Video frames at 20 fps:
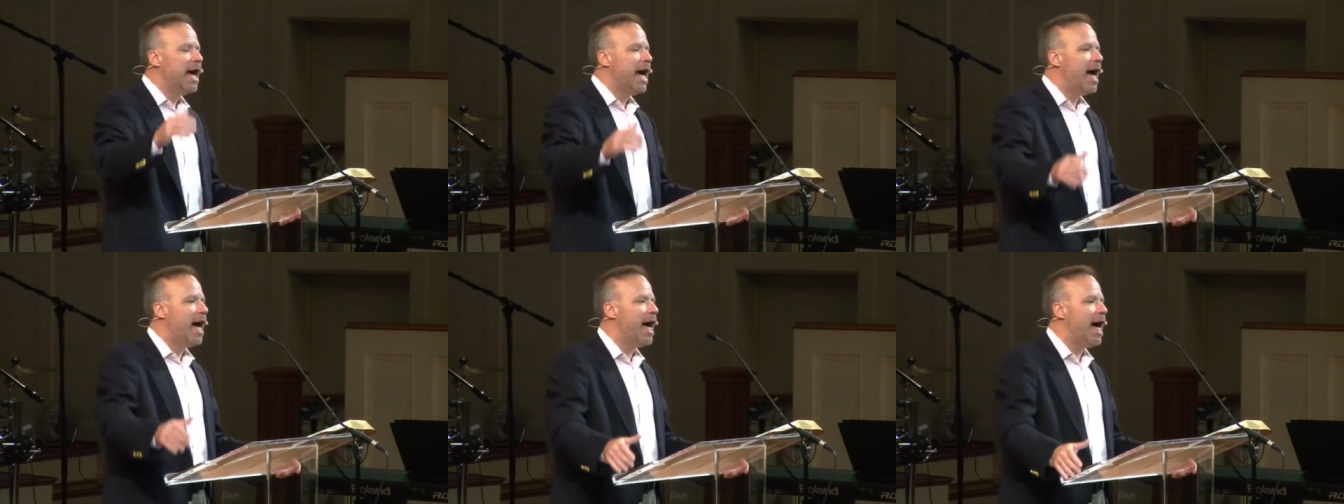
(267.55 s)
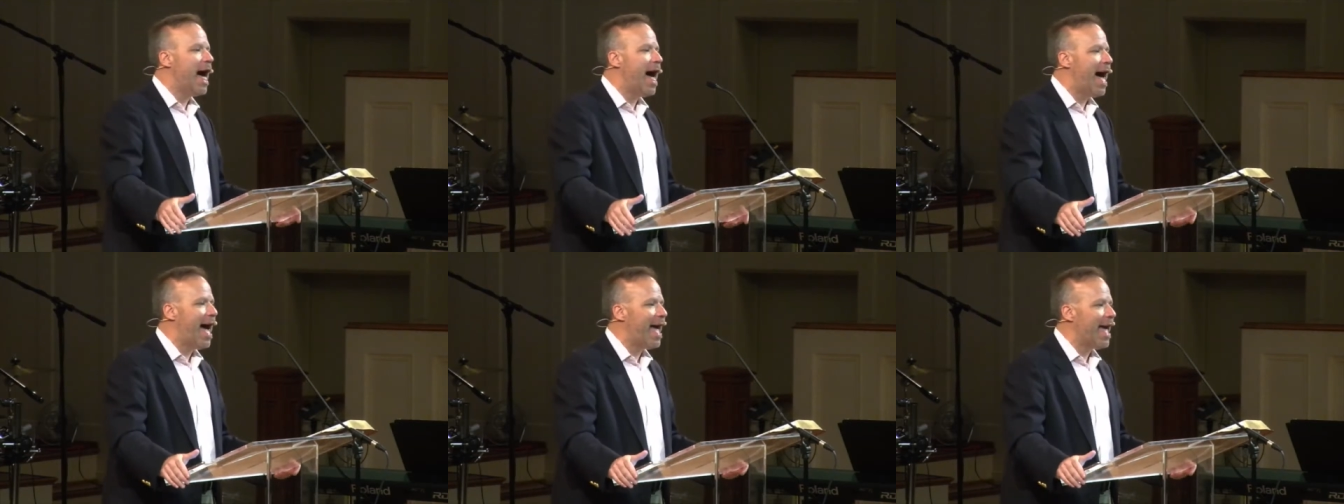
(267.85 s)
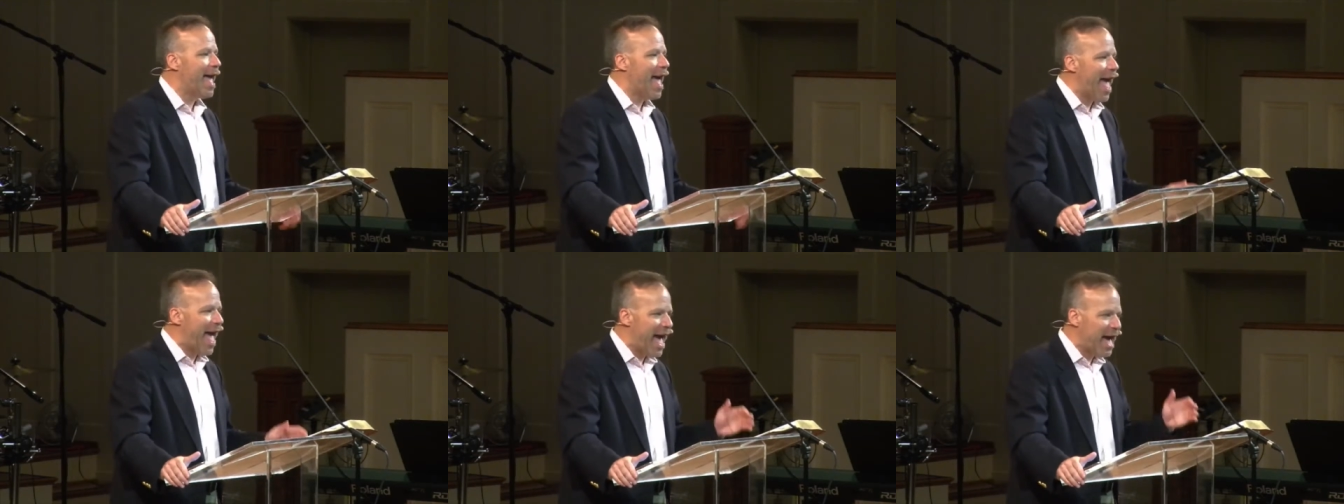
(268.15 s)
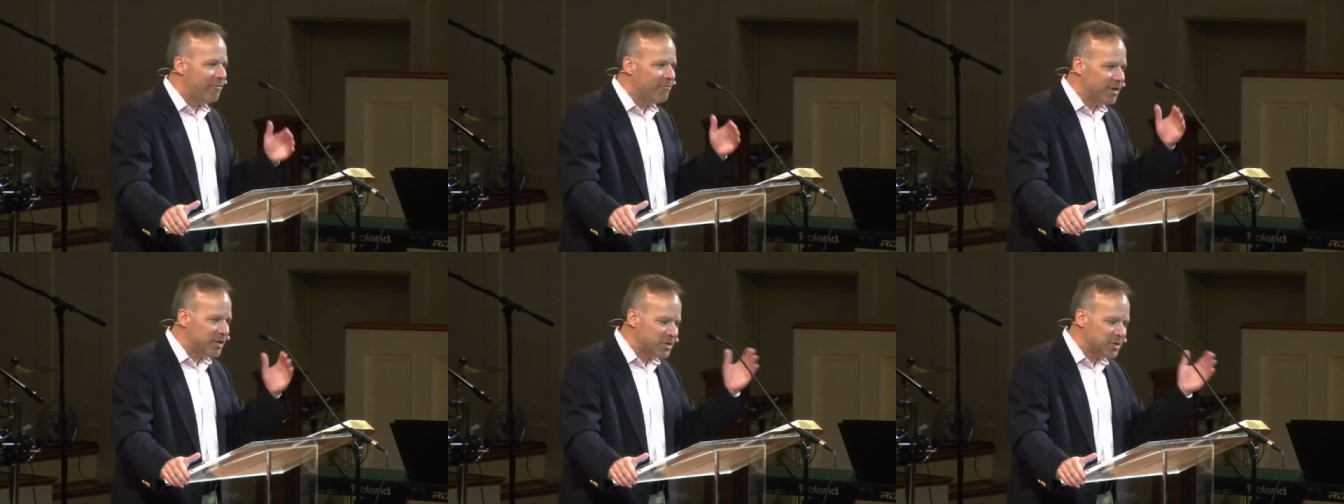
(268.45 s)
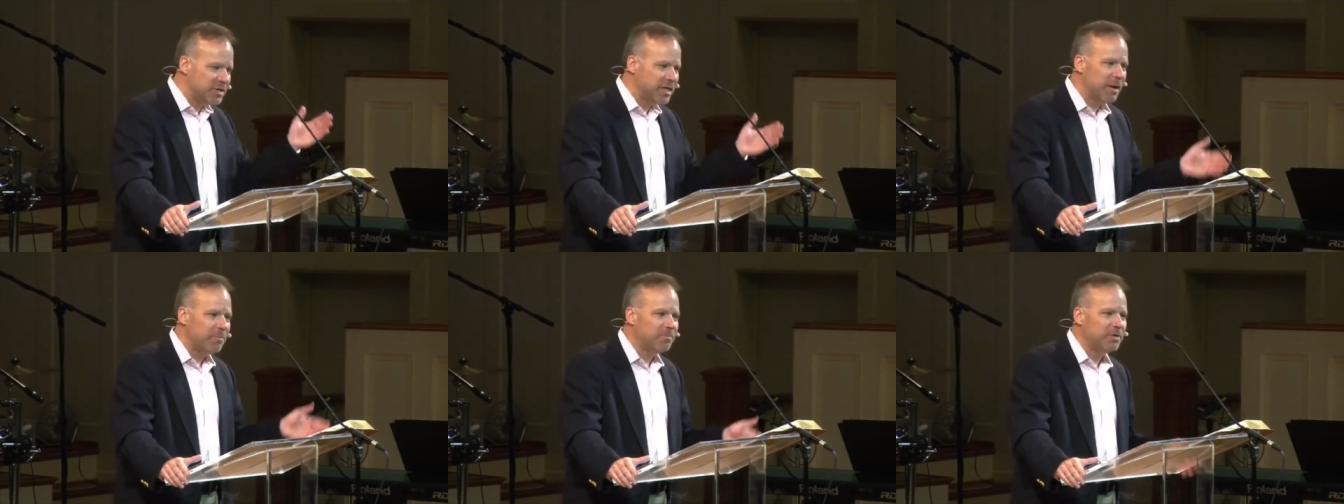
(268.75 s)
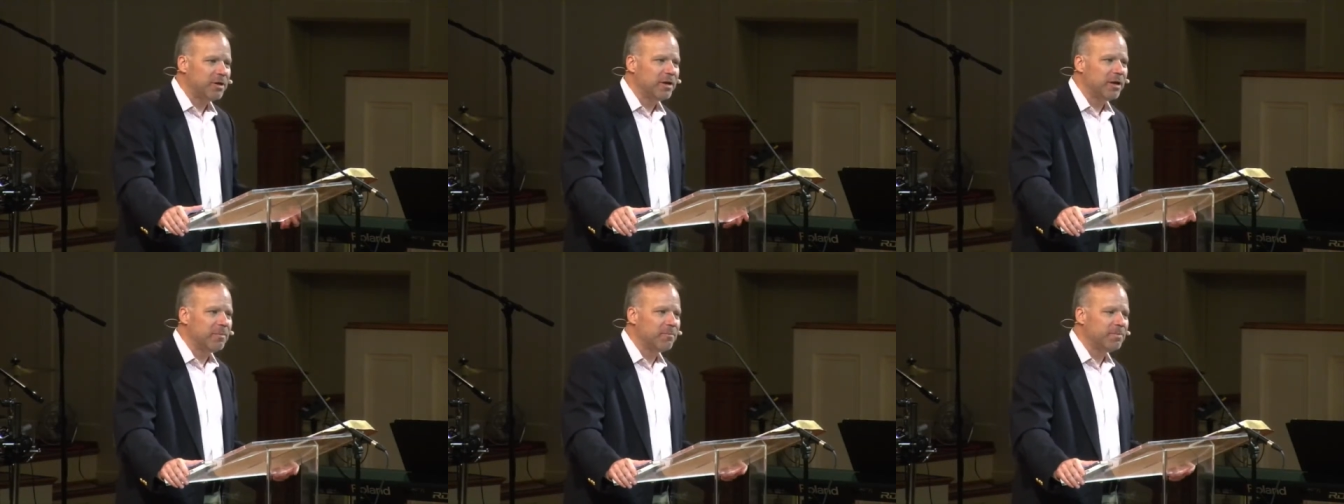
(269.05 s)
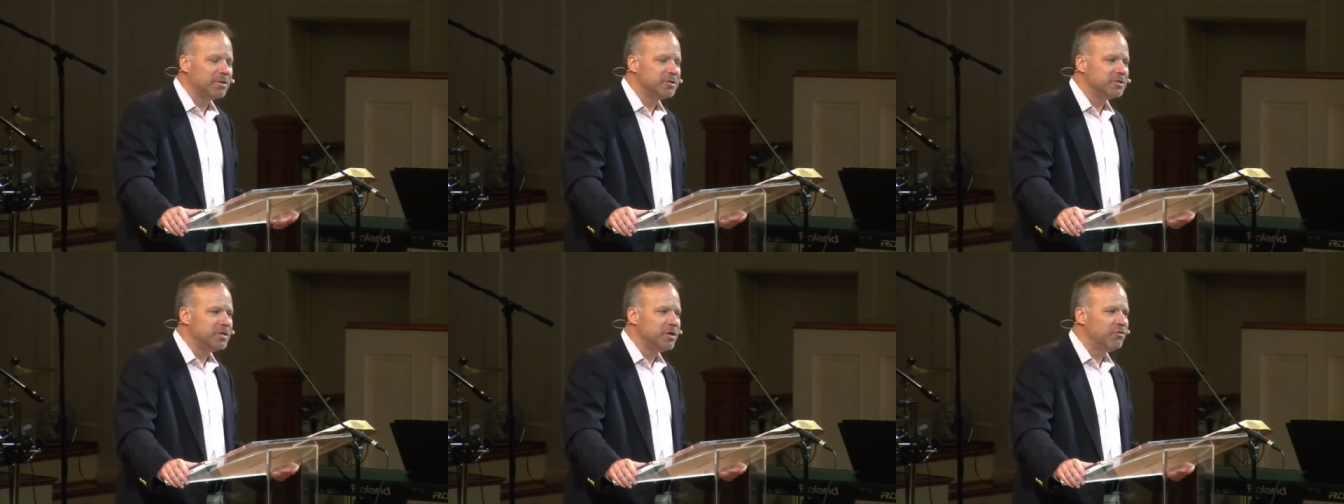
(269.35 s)
uh, I have accepted a
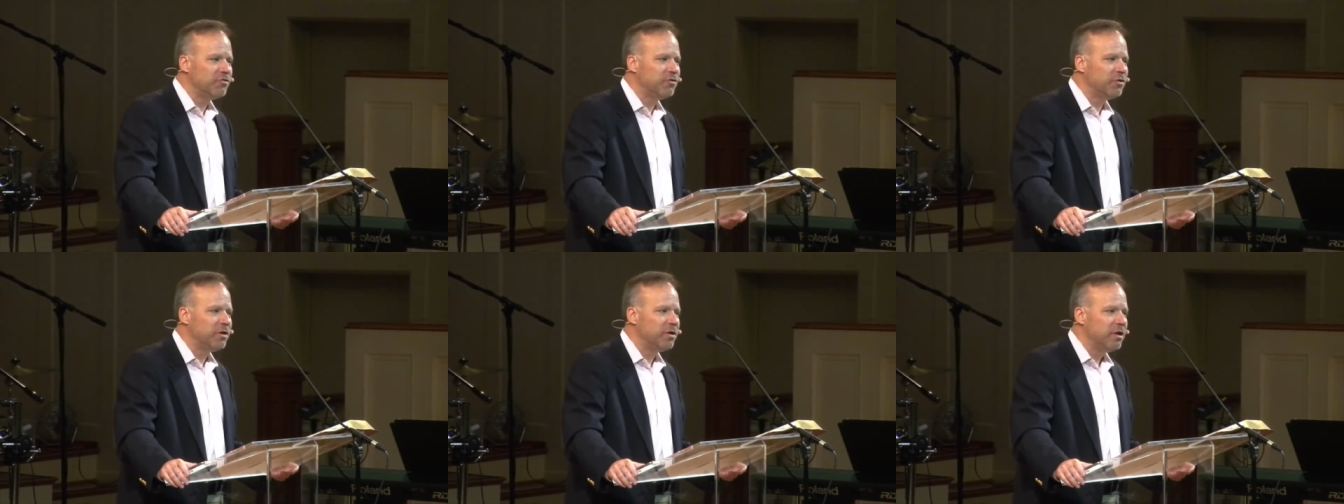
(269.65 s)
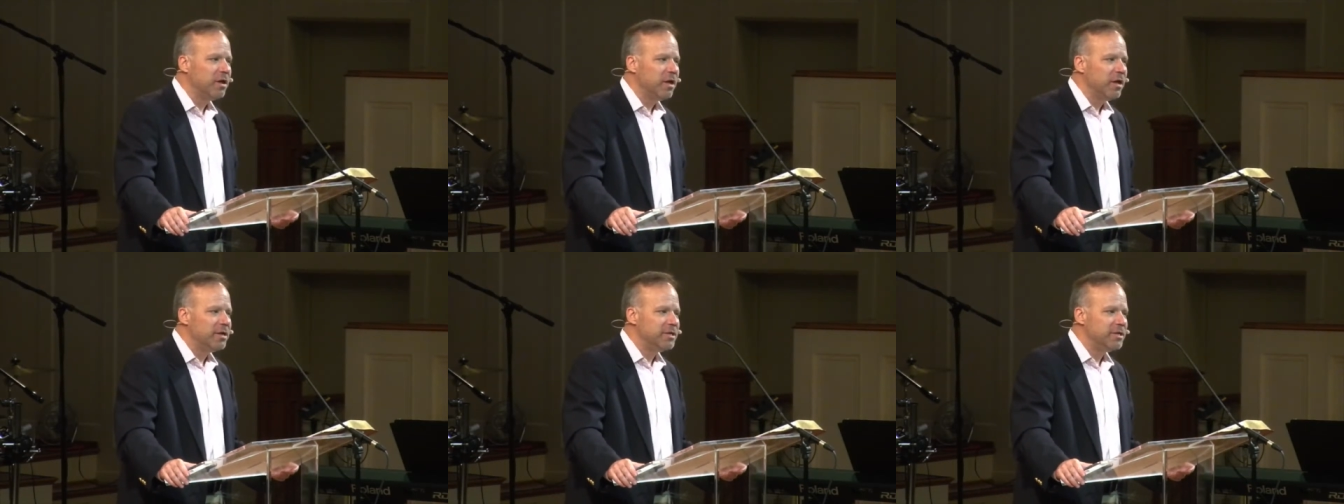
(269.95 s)
position